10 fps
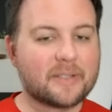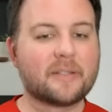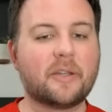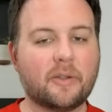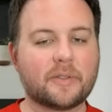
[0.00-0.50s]

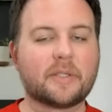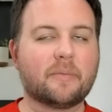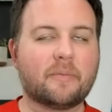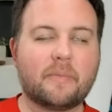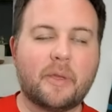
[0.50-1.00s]
know,
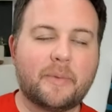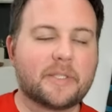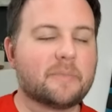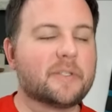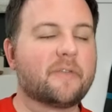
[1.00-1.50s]
some
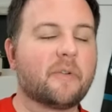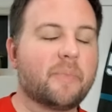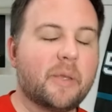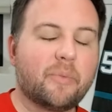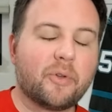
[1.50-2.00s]
different
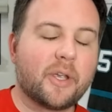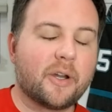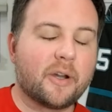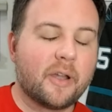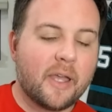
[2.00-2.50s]
people
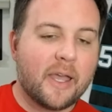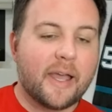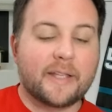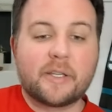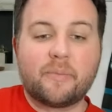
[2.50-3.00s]
here
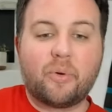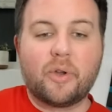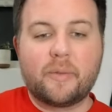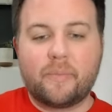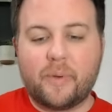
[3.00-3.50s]
at some point.